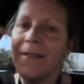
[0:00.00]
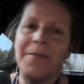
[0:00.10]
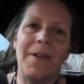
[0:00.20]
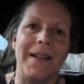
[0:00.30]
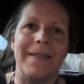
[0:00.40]

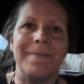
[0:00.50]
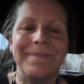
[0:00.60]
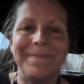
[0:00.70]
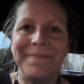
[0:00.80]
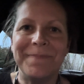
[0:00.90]
Right,
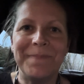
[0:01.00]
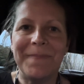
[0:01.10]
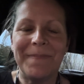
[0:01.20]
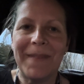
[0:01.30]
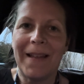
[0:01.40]

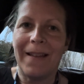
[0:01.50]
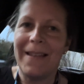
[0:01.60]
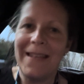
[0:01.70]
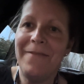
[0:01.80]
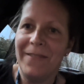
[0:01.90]

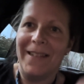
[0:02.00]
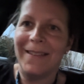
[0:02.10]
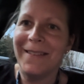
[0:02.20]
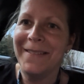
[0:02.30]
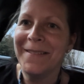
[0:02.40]

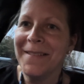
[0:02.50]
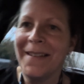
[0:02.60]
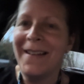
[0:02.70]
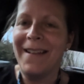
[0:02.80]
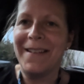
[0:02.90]
evening,
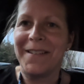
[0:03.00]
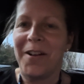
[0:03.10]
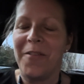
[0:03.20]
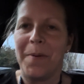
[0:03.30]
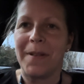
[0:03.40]
it's
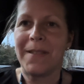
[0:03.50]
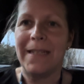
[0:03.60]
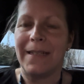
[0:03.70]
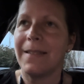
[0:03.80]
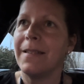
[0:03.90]

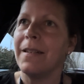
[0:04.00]
6:30.